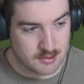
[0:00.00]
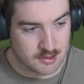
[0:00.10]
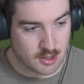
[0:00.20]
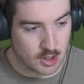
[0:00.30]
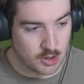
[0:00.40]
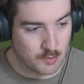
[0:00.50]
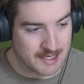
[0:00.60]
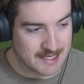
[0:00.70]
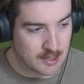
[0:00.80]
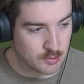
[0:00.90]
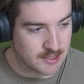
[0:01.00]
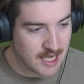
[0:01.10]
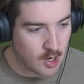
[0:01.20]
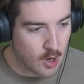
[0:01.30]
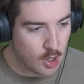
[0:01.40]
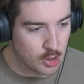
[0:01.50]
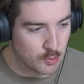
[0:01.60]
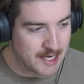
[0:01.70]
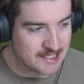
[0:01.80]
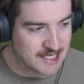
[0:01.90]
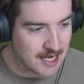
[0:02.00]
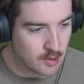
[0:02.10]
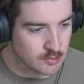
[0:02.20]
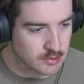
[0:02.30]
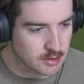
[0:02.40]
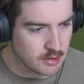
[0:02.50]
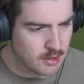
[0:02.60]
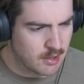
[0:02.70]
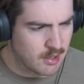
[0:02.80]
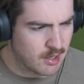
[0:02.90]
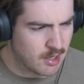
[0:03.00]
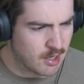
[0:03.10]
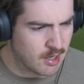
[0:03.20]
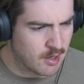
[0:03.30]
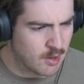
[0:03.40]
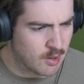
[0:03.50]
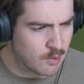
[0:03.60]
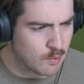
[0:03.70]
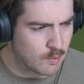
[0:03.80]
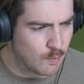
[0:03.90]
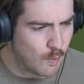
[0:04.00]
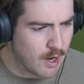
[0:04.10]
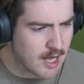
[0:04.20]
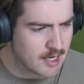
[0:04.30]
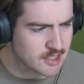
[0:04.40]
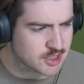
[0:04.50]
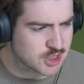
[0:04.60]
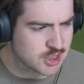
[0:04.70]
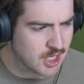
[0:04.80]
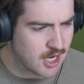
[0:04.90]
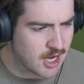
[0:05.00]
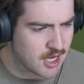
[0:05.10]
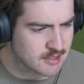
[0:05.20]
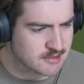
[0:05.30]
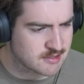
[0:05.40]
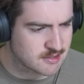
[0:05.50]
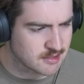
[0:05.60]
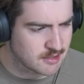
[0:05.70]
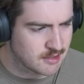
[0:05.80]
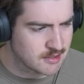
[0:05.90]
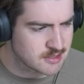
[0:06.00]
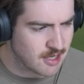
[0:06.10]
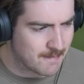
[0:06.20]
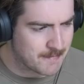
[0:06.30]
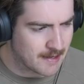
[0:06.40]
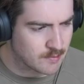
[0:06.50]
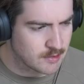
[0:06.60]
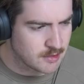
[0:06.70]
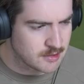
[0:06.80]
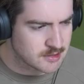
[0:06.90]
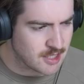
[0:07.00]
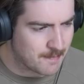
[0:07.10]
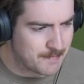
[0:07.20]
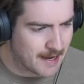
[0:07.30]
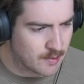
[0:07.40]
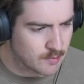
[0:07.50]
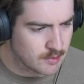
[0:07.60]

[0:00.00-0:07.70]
All the way down. Get all the way down. Oh, what a shot! Stop now! Stop now!